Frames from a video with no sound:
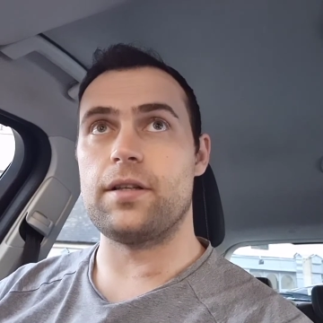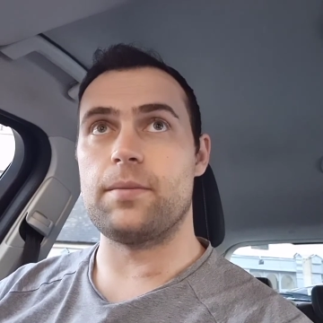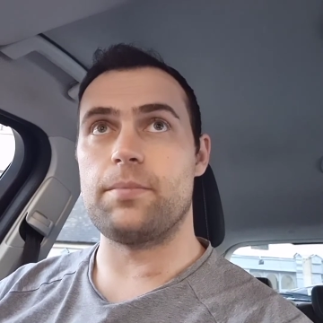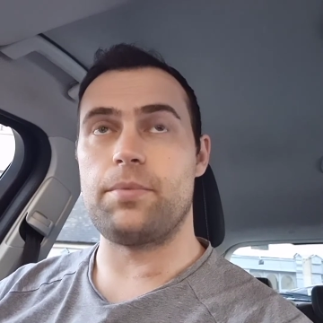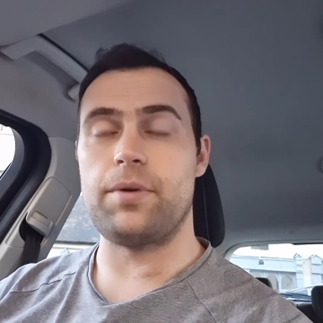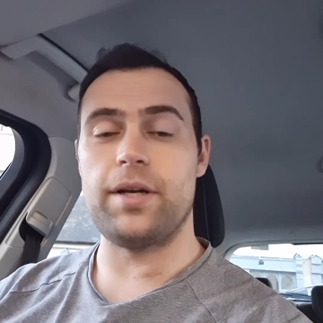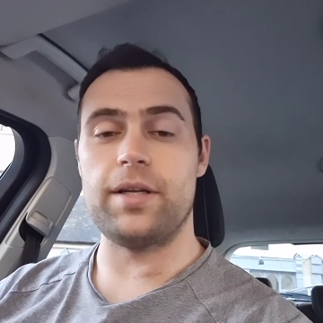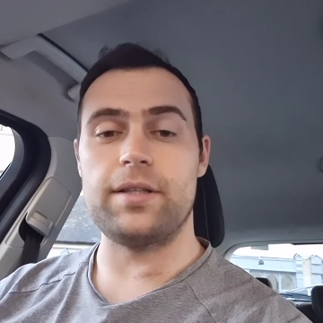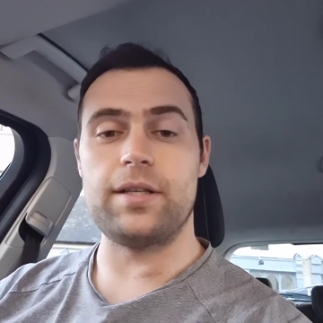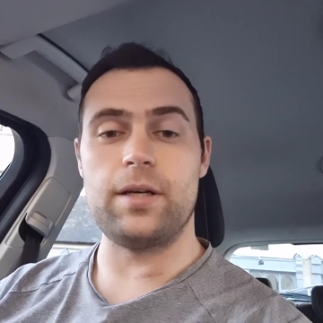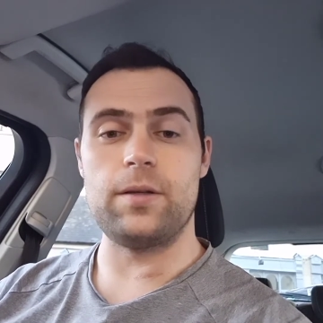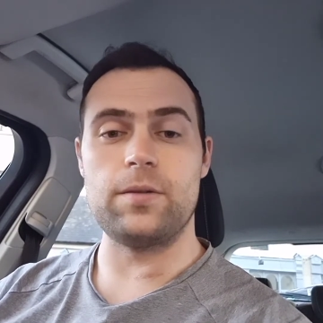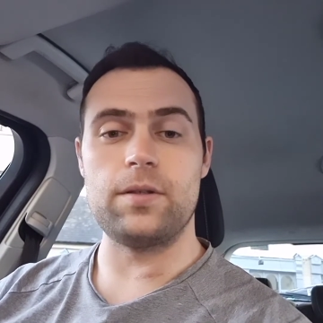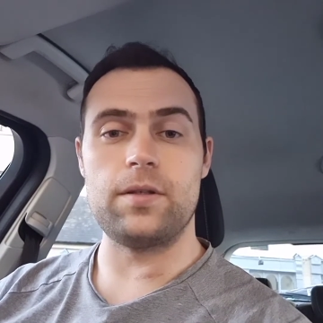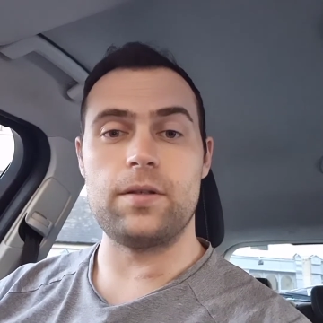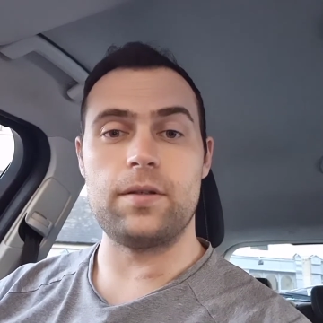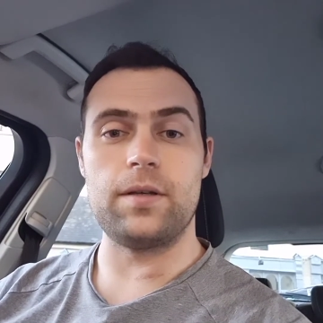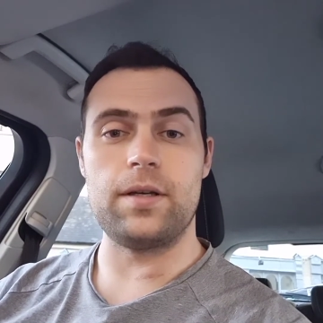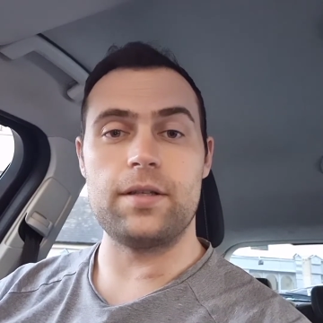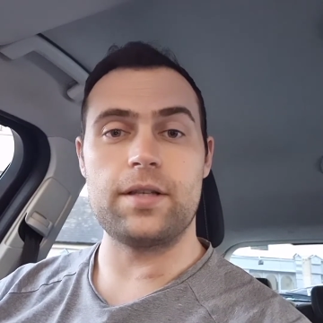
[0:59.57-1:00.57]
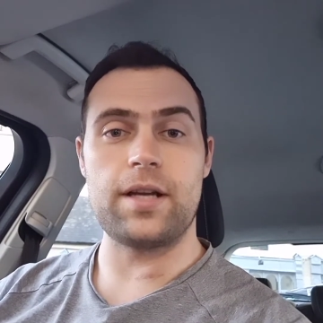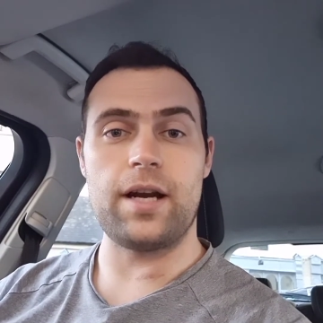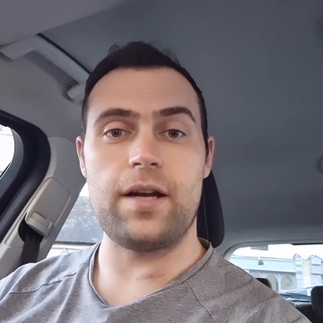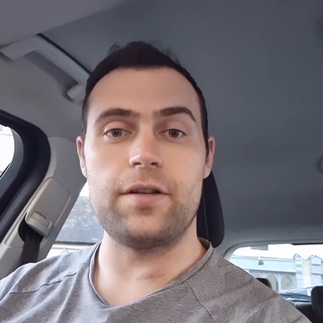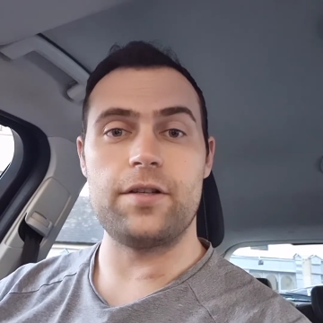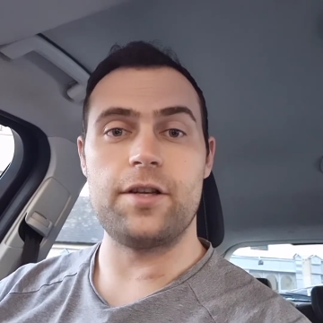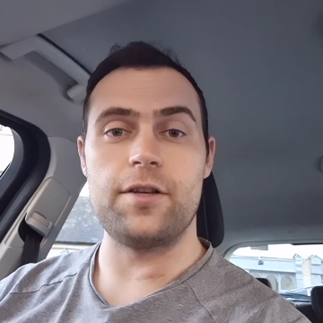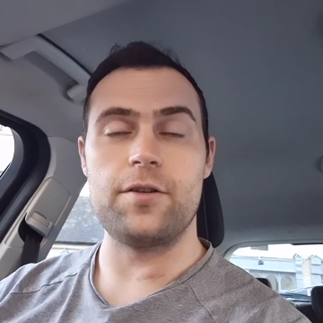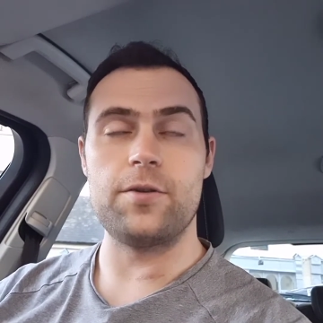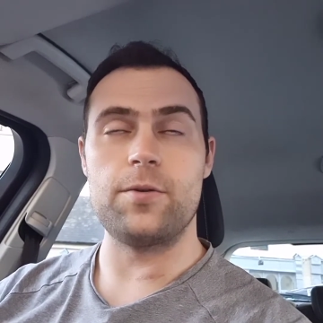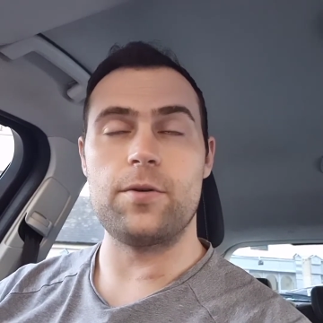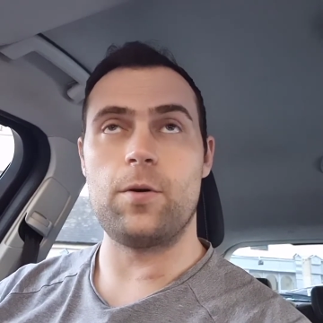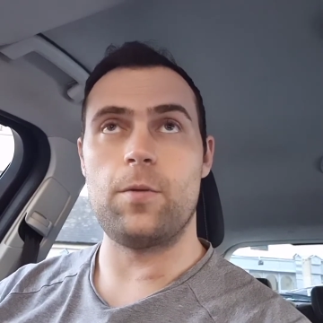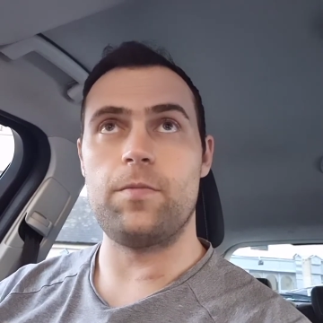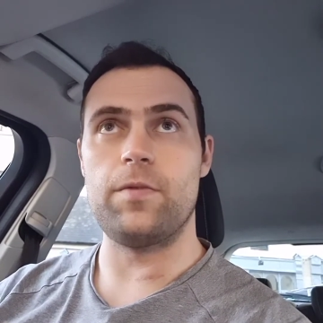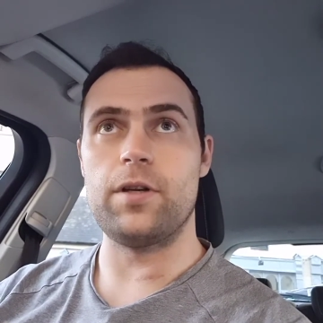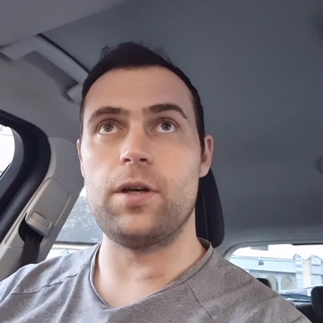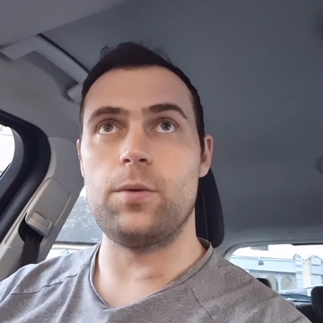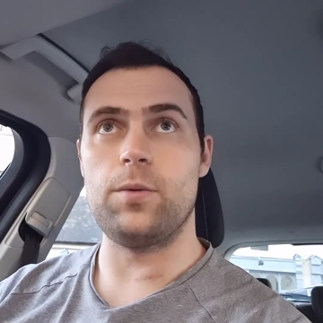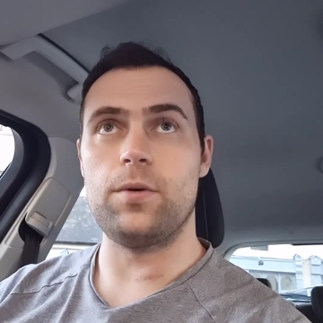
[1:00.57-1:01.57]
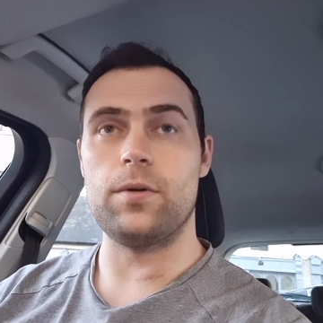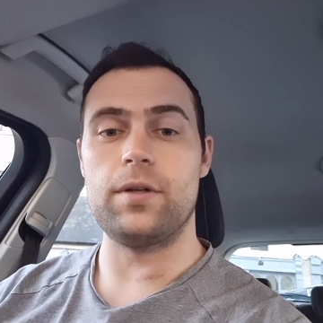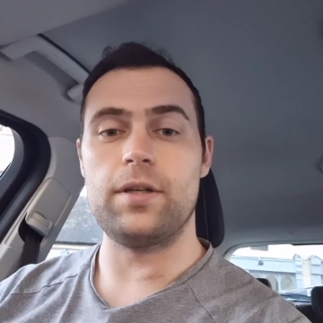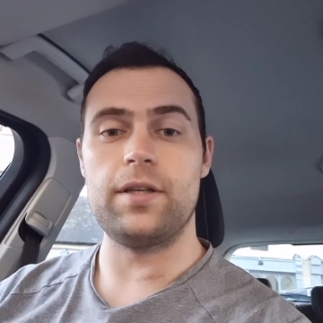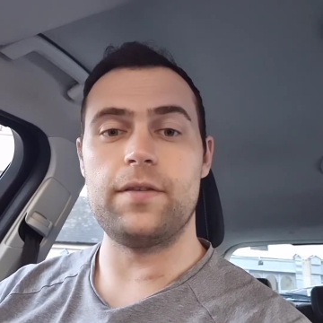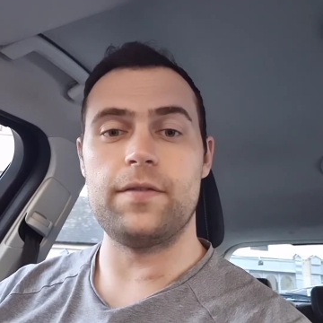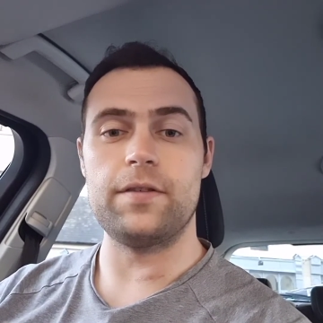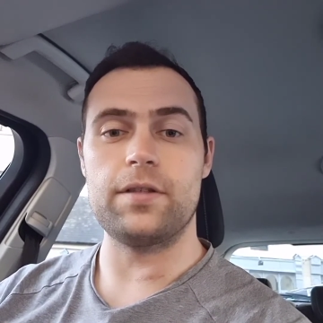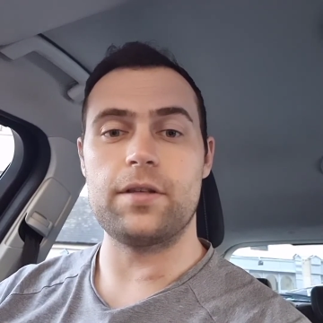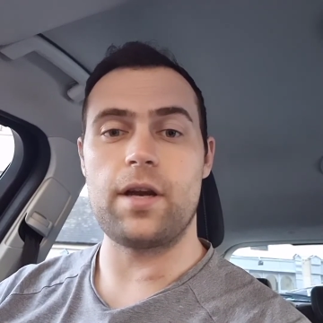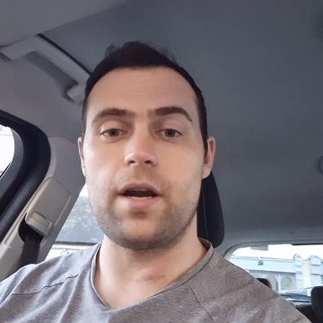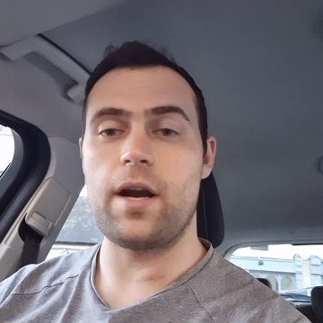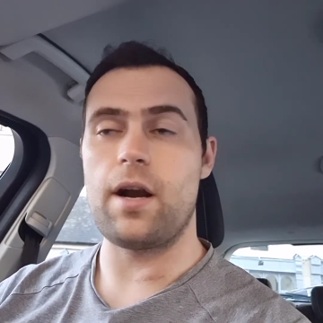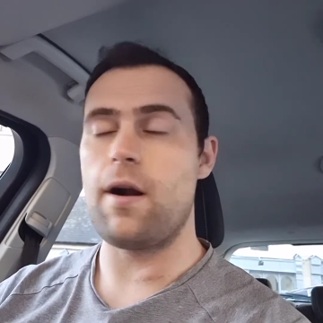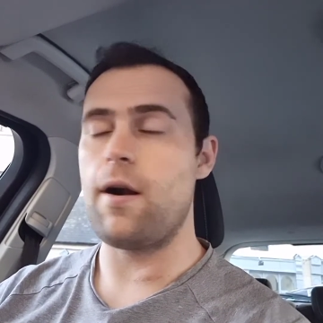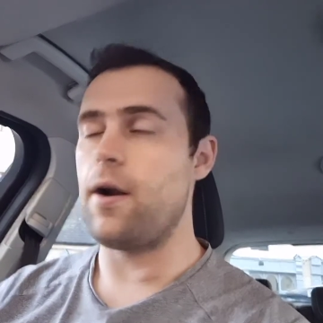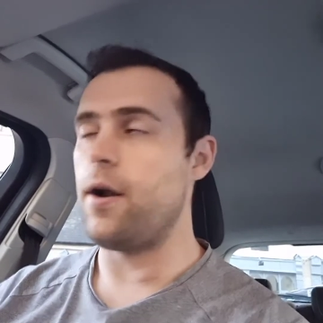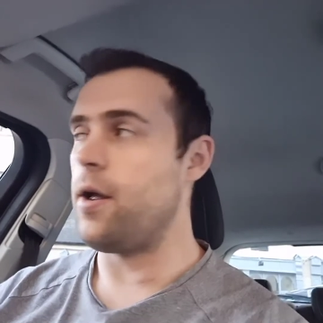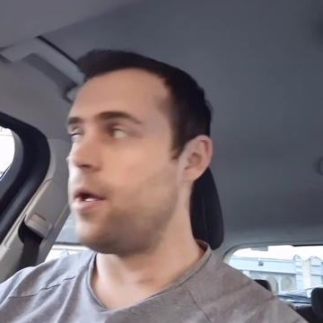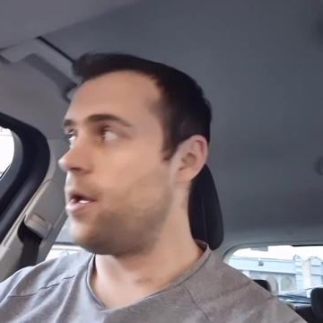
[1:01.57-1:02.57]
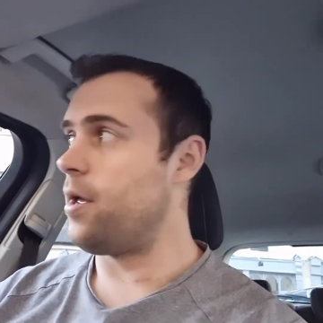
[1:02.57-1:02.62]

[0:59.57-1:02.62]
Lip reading: break down a scar tissue, and hopefully it won't leave a scar.